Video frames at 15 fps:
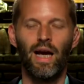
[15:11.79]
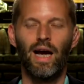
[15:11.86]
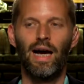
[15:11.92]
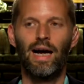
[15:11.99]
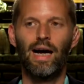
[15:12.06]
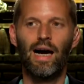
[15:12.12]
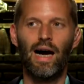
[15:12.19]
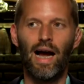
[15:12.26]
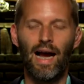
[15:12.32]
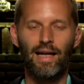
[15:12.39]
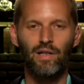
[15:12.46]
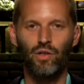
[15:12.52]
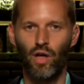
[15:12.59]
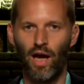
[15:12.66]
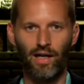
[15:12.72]
Uh,
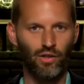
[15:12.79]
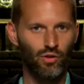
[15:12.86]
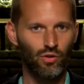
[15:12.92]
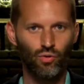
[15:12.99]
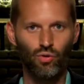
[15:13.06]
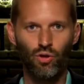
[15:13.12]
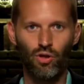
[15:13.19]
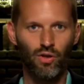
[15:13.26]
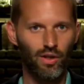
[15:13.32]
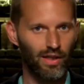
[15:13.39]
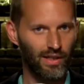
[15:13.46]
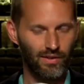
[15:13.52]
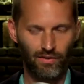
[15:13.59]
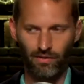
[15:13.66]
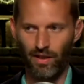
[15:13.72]
and and Google
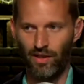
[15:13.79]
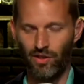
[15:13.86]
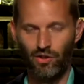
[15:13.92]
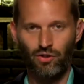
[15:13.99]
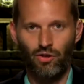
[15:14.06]
is is